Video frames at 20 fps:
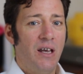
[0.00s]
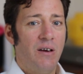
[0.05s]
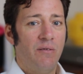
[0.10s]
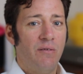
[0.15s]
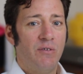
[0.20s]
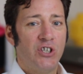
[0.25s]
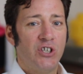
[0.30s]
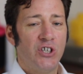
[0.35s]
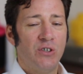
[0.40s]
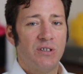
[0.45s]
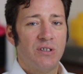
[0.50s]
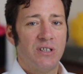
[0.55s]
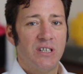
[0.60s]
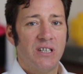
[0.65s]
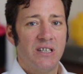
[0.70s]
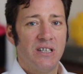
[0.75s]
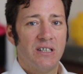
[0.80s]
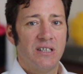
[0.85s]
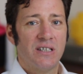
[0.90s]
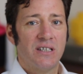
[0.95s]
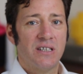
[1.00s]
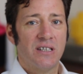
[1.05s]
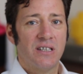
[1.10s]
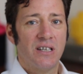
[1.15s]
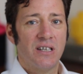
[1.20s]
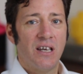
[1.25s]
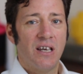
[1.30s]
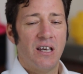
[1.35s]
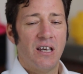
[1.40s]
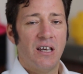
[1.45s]
It
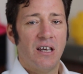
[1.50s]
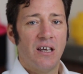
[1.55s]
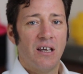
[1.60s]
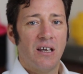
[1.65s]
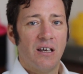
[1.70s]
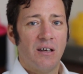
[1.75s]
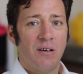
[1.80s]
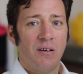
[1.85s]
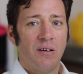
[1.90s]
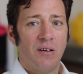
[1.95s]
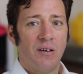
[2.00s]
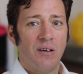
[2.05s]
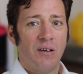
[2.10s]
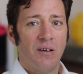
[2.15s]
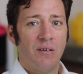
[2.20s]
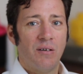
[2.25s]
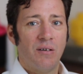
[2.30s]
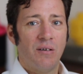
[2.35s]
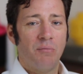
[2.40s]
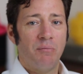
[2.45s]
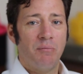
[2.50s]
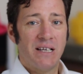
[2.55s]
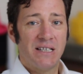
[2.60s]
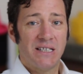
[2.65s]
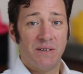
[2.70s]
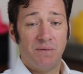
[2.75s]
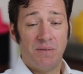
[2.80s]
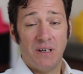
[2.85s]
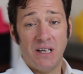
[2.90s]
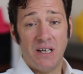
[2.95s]
reduces
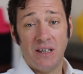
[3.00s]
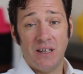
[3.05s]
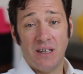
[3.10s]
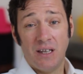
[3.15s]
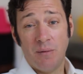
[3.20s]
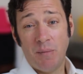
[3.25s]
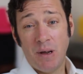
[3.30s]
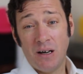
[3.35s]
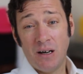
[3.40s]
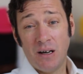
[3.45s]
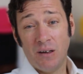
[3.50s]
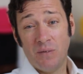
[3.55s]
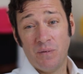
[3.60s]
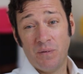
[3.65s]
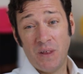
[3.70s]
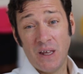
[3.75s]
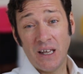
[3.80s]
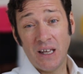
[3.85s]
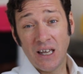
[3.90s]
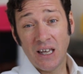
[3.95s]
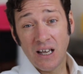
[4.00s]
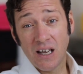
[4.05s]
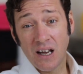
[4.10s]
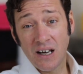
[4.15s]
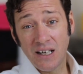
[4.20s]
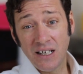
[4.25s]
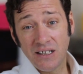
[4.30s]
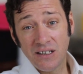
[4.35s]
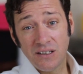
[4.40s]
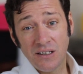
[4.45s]
massively the amount of thinking
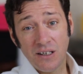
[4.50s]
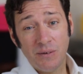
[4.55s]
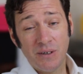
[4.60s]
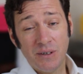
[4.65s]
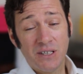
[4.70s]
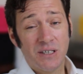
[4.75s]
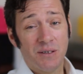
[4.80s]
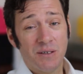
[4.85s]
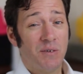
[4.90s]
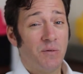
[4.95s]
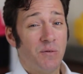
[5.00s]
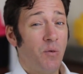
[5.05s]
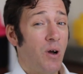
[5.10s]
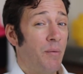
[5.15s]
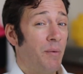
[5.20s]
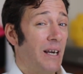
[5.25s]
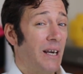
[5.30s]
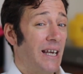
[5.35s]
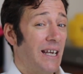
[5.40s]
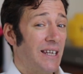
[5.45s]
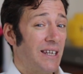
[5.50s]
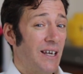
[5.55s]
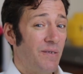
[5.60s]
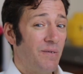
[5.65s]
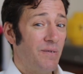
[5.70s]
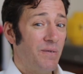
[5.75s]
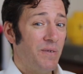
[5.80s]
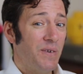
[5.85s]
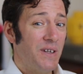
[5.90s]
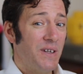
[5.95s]
I need to do in terms of what I'm going to get
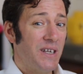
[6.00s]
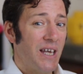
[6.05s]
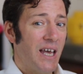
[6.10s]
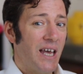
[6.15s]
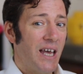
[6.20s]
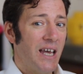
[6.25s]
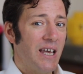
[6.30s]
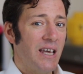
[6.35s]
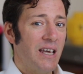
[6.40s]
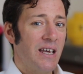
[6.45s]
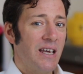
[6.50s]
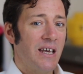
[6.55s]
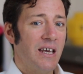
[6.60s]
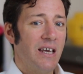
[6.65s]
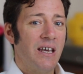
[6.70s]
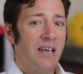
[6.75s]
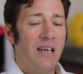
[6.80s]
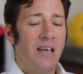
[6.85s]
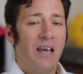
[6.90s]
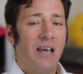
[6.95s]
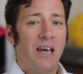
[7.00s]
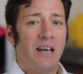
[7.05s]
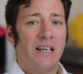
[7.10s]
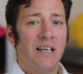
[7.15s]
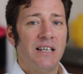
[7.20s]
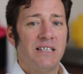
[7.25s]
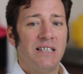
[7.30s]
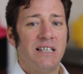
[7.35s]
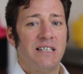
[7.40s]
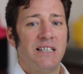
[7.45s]
done for the day,
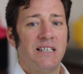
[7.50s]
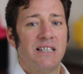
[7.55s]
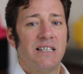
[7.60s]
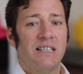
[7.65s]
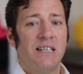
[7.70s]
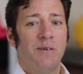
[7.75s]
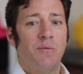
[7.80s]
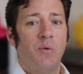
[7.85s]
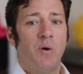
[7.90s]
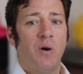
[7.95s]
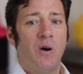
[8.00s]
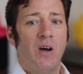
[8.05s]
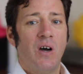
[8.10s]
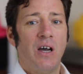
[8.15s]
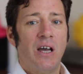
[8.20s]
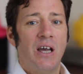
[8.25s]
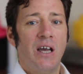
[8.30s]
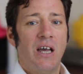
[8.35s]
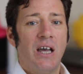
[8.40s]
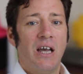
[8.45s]
and it's easy to see what